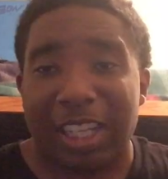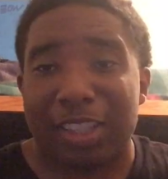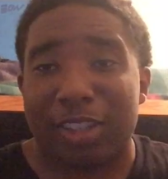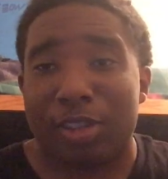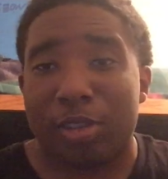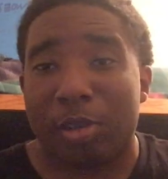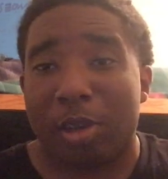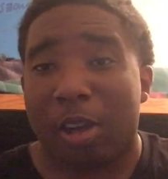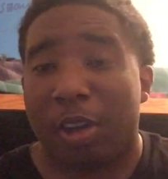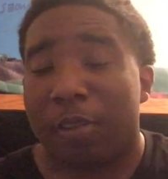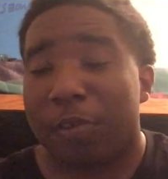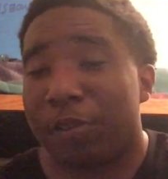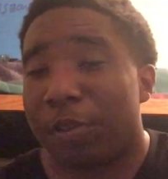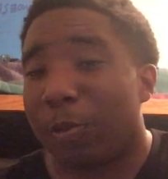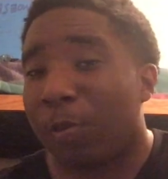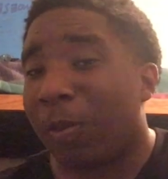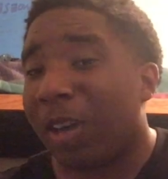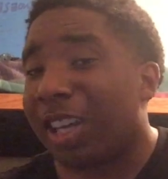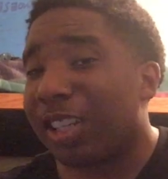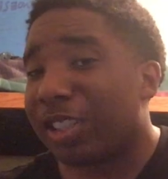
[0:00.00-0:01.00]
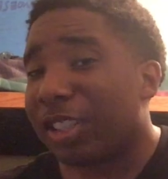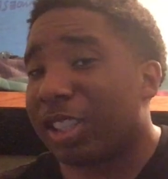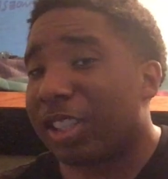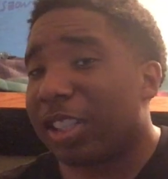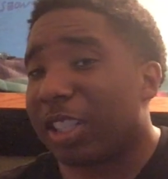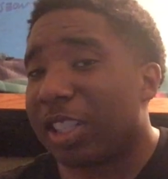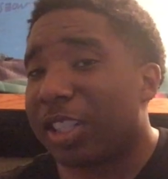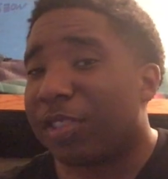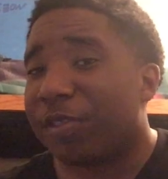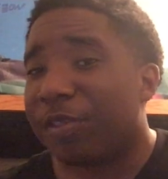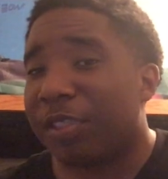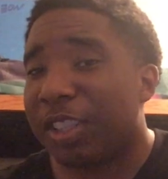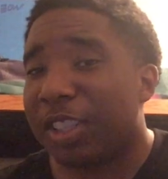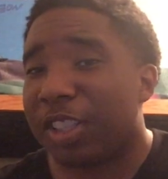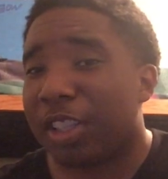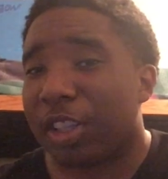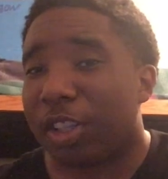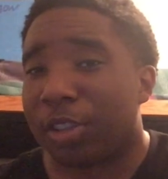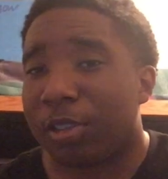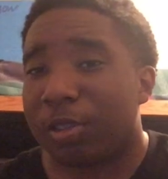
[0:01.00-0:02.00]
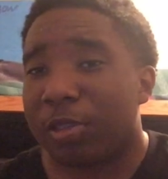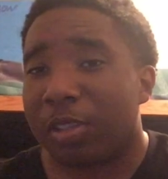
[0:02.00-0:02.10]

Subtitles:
Thank you all for watching this video.